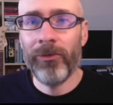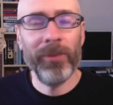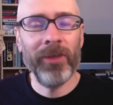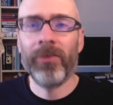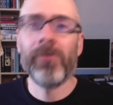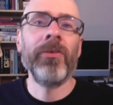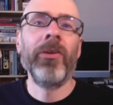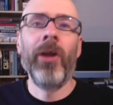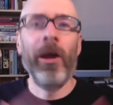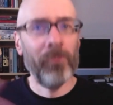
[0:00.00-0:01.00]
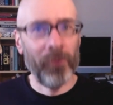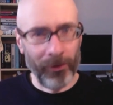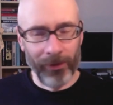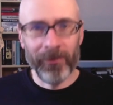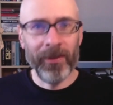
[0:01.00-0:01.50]
because there's a lot more
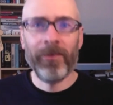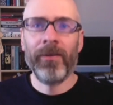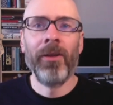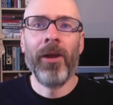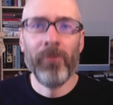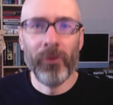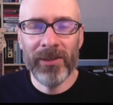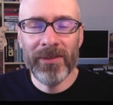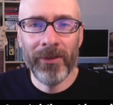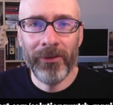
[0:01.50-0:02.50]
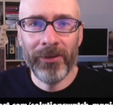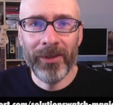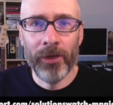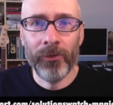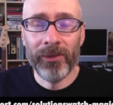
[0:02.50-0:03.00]
context and a lot more detail that
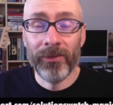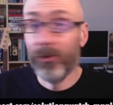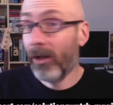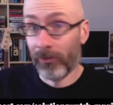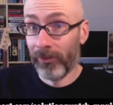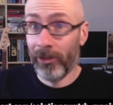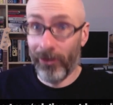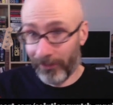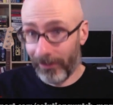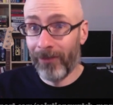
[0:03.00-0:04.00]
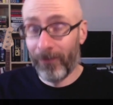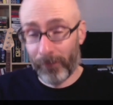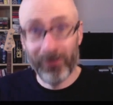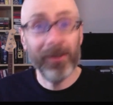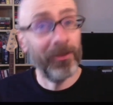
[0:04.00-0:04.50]
they go into, not only on this
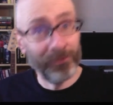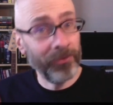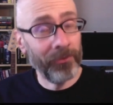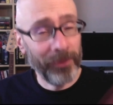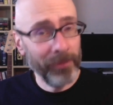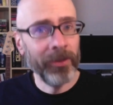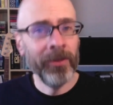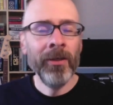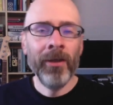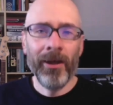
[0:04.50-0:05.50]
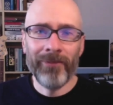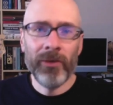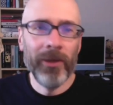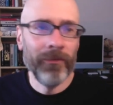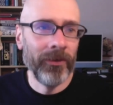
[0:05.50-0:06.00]
particular story, but a few
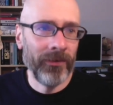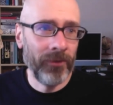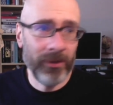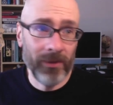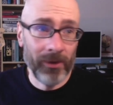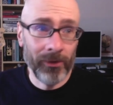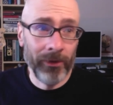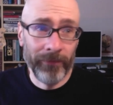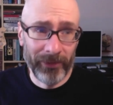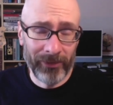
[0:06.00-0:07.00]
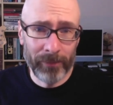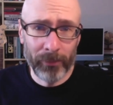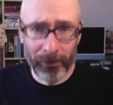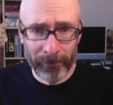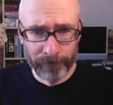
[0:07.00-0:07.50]
different stories that are all very
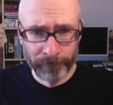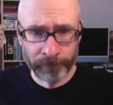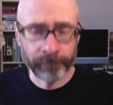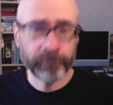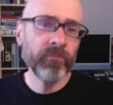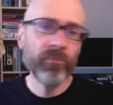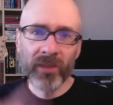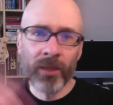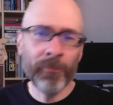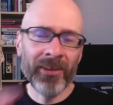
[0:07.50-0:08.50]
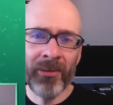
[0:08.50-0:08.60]
important. But this